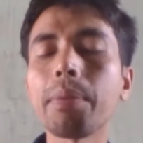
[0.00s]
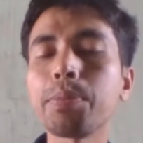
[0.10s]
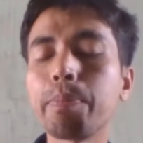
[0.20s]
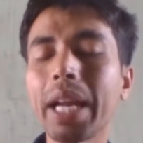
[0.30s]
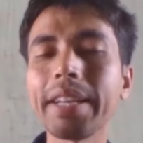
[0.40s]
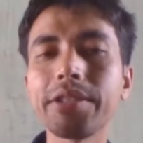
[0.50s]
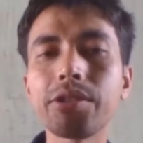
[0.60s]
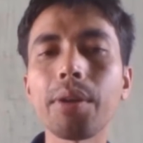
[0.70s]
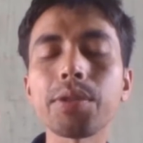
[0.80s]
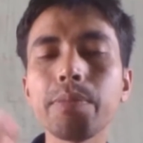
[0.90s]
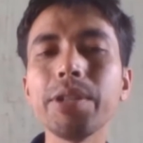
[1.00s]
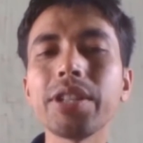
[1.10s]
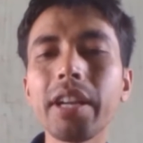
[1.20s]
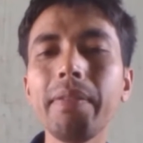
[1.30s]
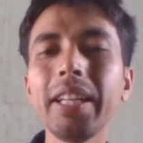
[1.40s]
price drops
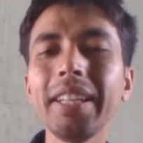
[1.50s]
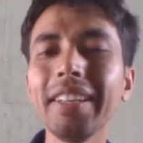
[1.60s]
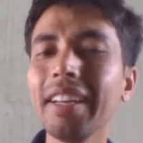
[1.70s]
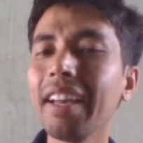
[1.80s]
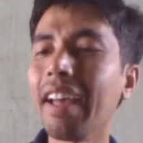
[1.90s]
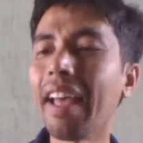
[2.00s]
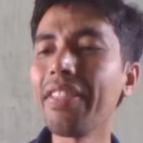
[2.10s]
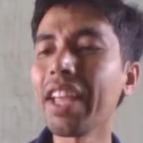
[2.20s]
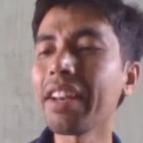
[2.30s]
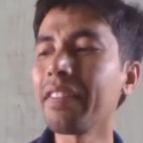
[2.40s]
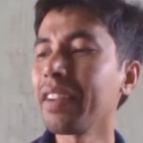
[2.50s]
miserably, and then